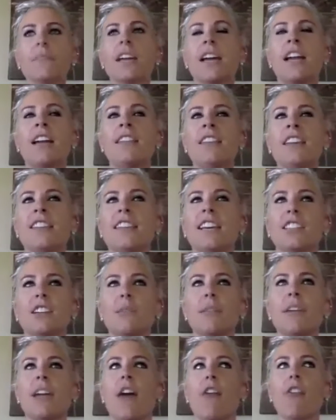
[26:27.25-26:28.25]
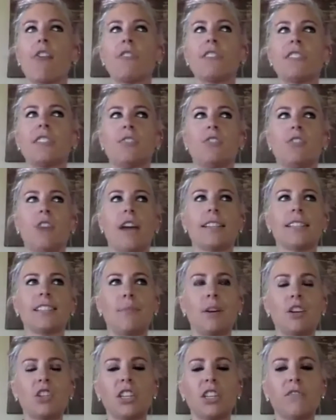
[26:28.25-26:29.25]
And I think that's probably how I would suggest,
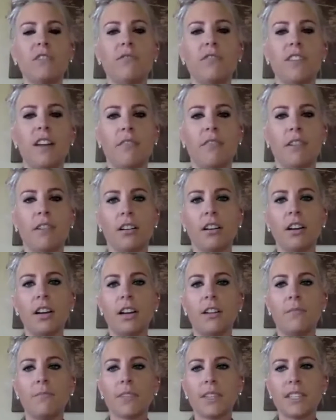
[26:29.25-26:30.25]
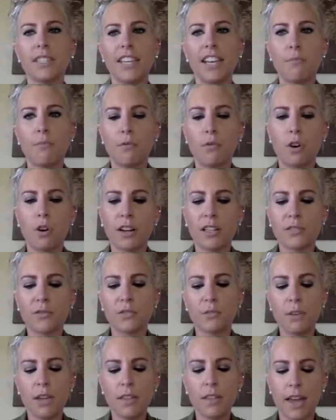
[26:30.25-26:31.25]
especially if you've never seen it before, because
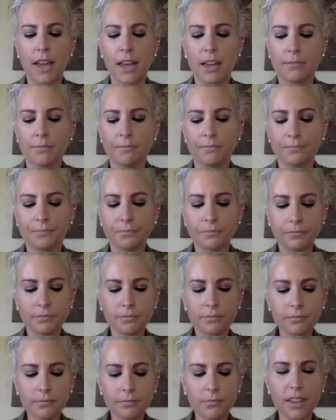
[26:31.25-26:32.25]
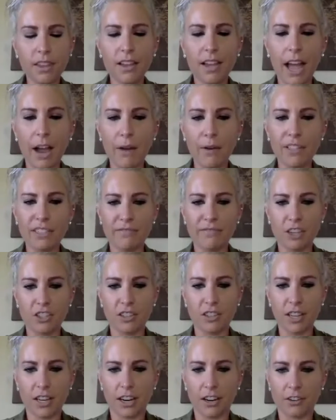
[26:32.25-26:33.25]
for me, like, I always
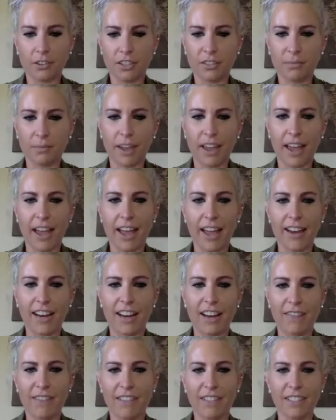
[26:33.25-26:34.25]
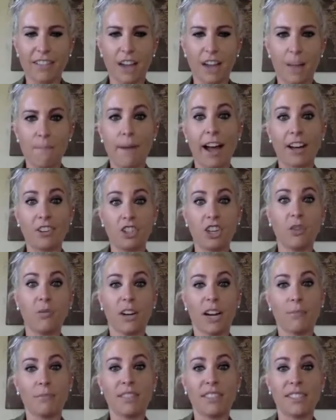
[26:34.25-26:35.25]
envision the characters in my head, and if it's not matching
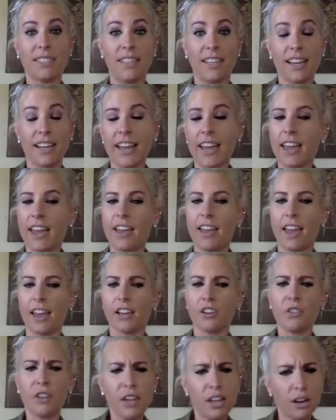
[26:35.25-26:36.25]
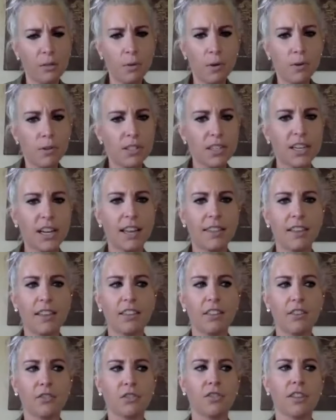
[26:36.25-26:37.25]
what I'm seeing, I get angry almost. And I
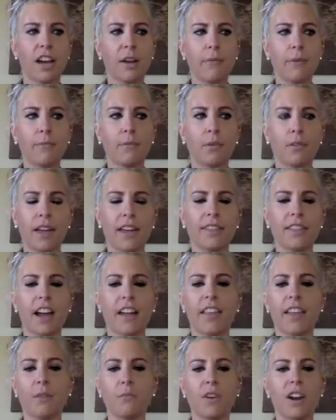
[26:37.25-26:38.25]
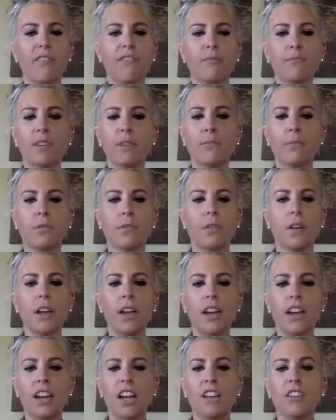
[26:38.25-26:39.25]
think there's a lot of people like that. Like whenever people,
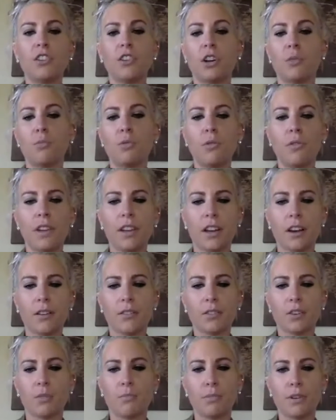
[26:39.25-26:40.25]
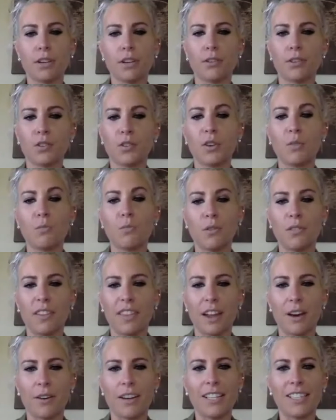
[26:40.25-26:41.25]
movie goes or book goes to a movie,
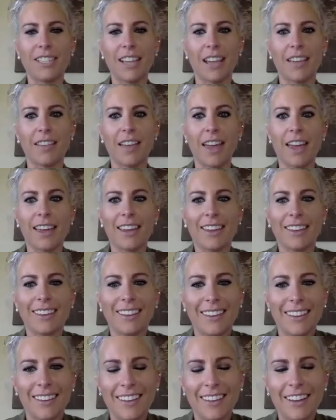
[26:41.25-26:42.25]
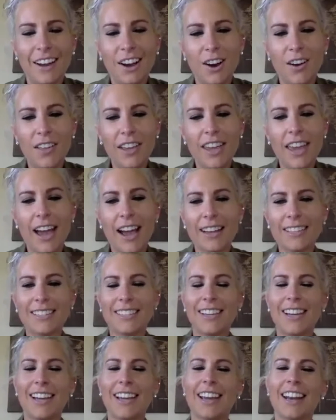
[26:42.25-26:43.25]
they always say like, oh, the
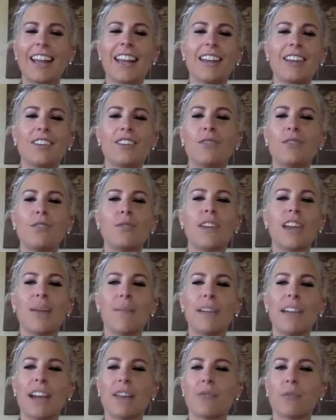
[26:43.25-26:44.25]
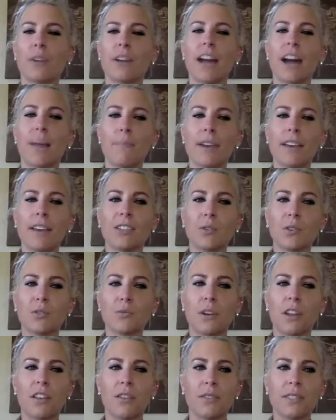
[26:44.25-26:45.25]
casting, and no, you can't make everyone happy. And so
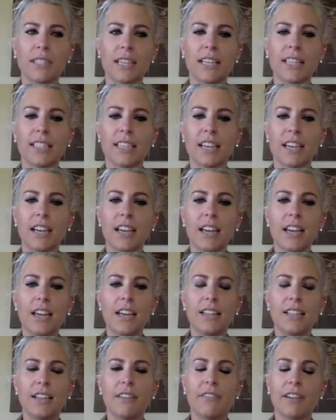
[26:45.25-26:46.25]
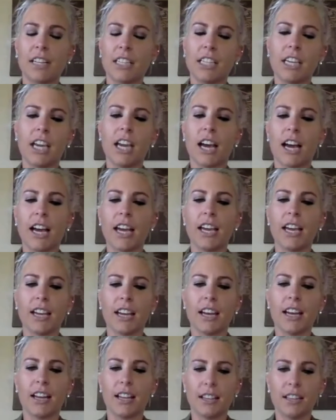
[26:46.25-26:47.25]
it's one of those things that definitely
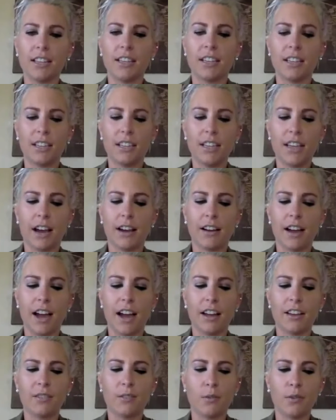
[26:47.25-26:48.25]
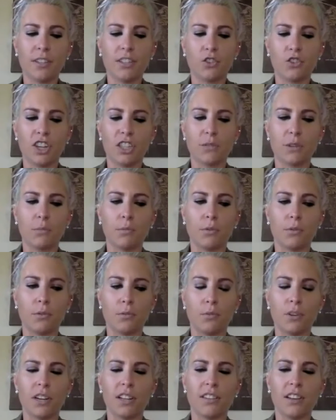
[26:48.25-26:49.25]
I always suggest people
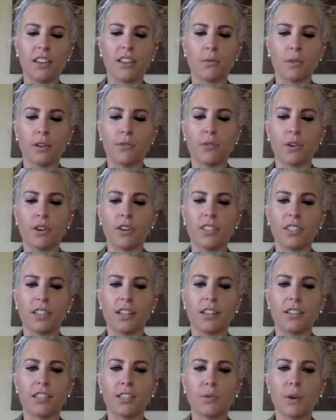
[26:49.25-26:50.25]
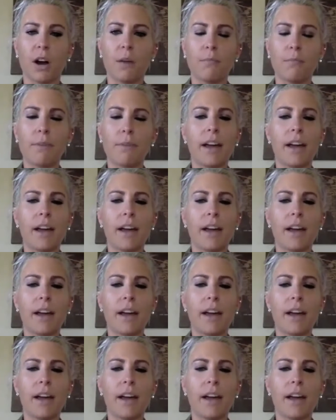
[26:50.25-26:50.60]
read it the other way first and then swap.